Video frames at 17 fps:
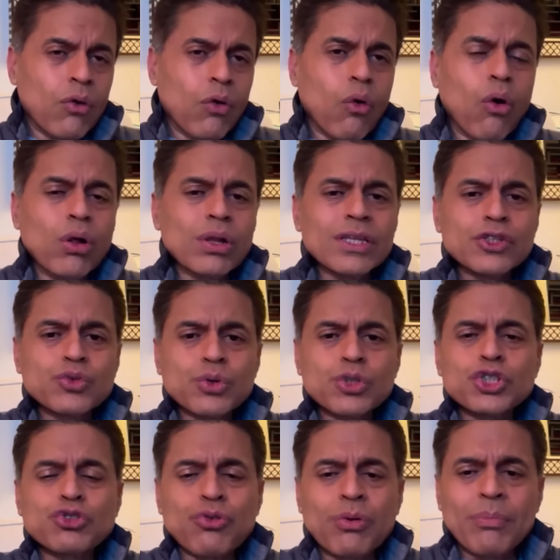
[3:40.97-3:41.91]
all this
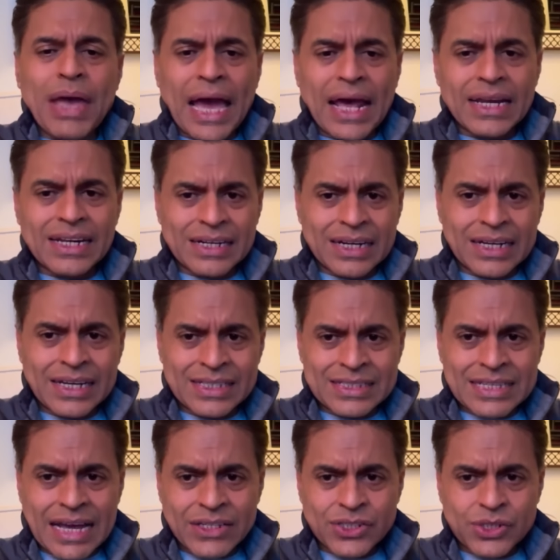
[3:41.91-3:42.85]
was dramatically
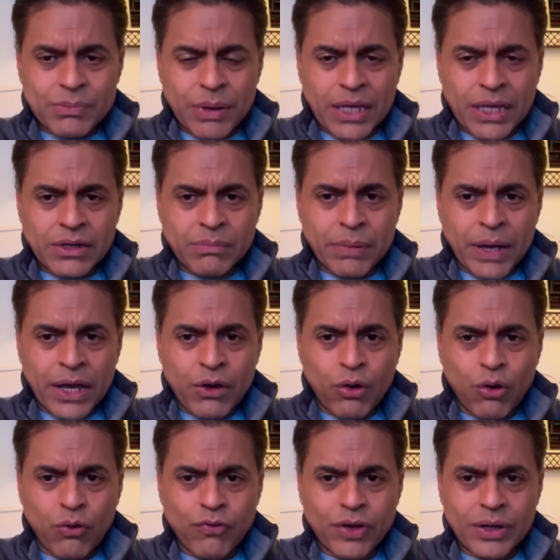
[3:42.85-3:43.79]
exacerbated by
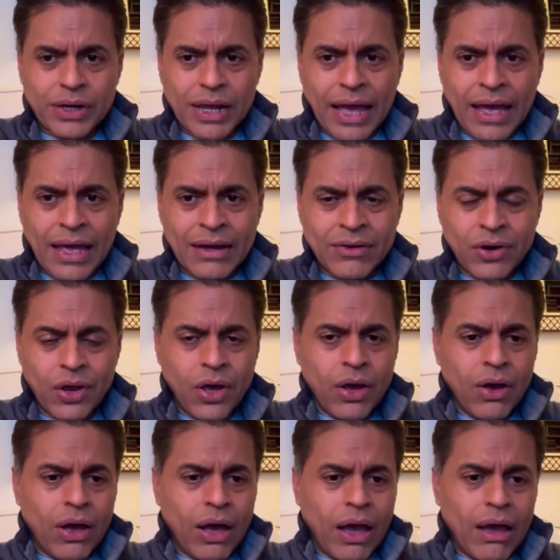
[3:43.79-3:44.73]
COVID and
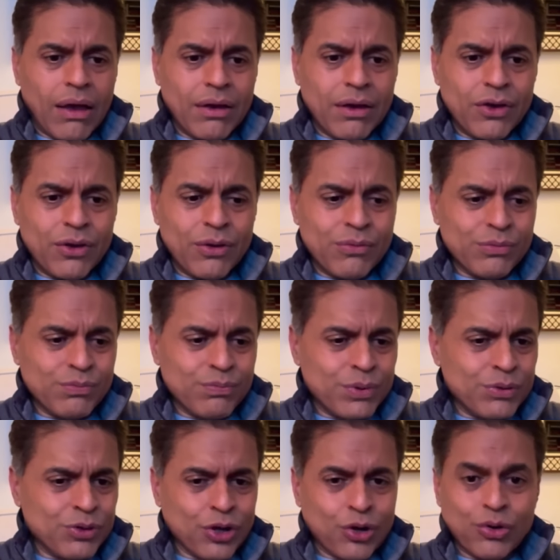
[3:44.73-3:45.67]

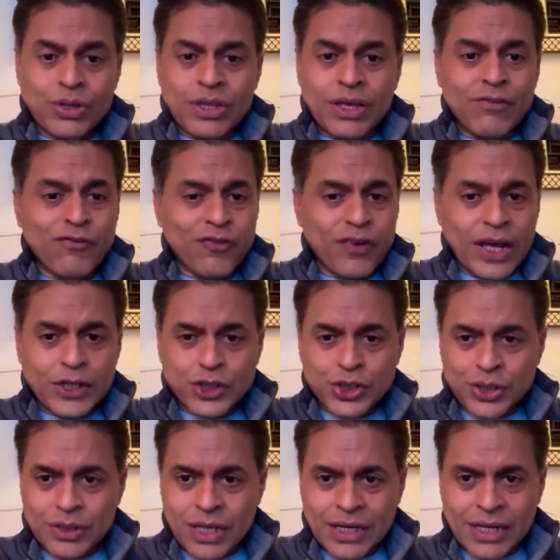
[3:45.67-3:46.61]
the
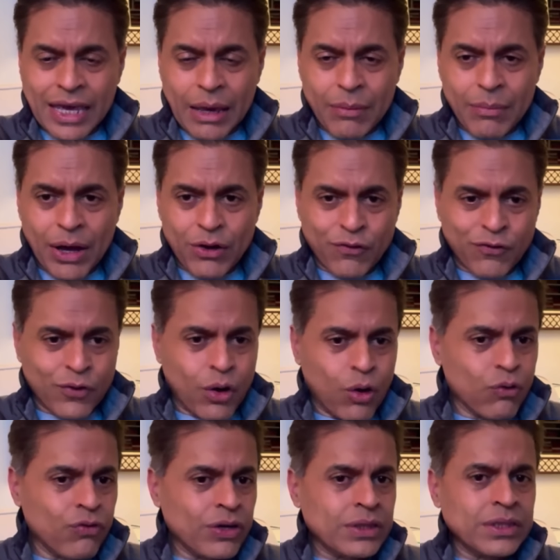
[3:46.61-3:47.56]
inflation that came out of
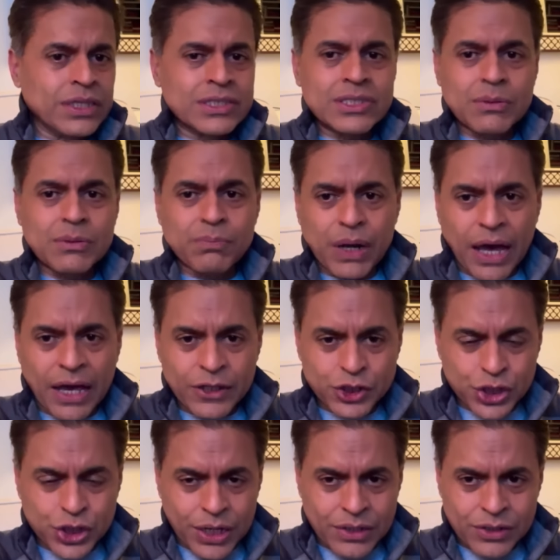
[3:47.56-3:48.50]
COVID, the supply
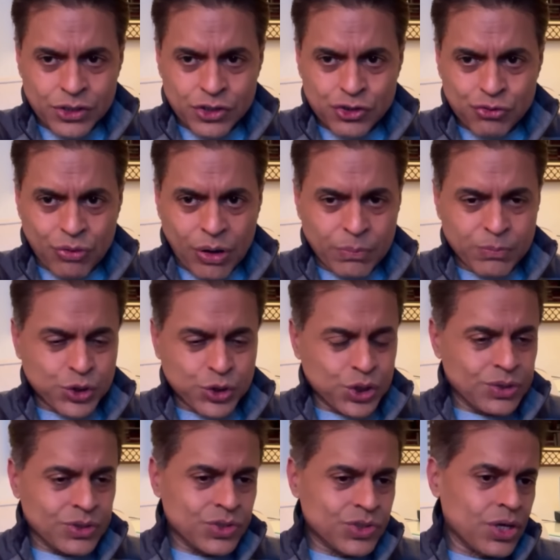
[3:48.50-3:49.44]
chain
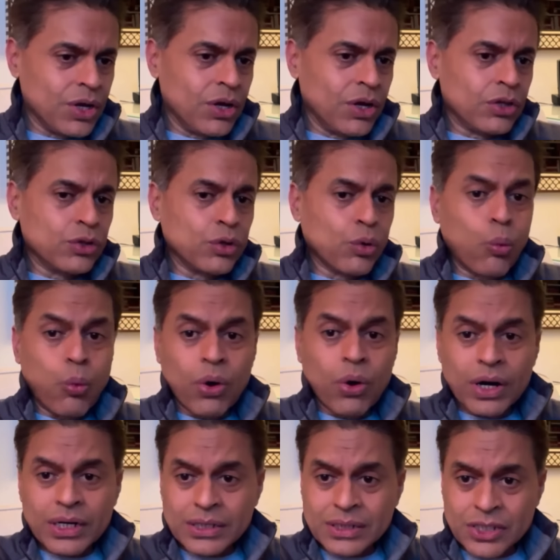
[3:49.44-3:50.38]
disruptions, the
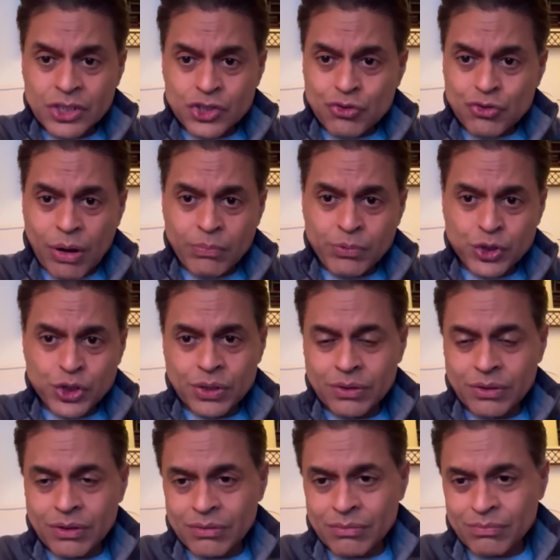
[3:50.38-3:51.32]
work
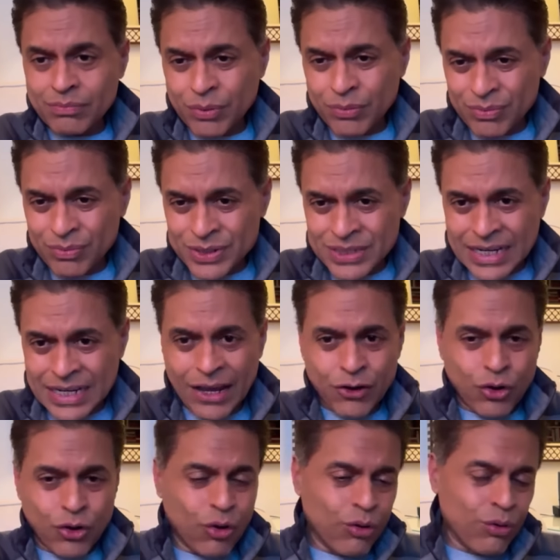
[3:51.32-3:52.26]
disruption, stay
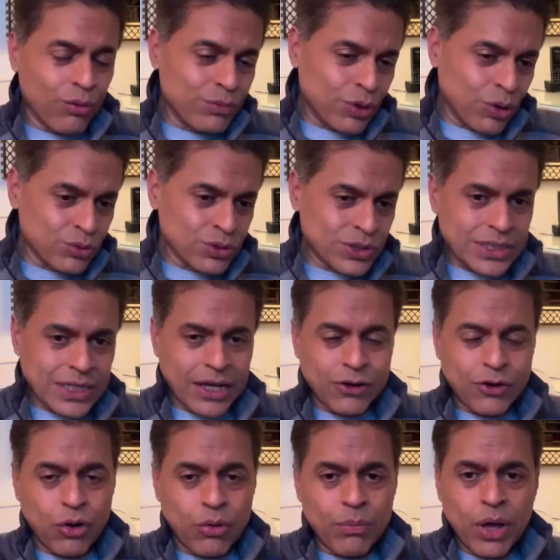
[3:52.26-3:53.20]
at home, don't stay
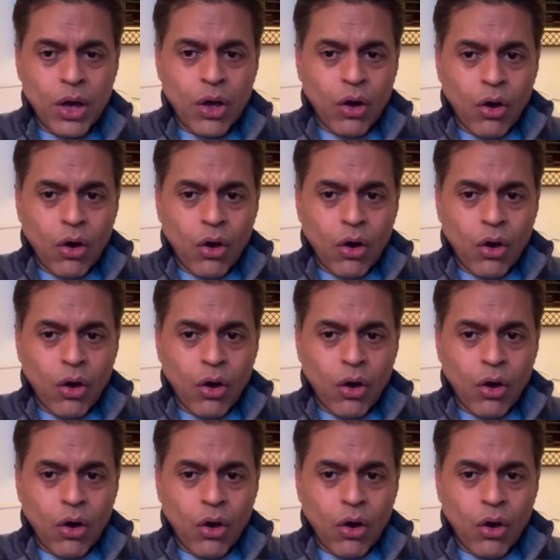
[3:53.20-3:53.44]
at home,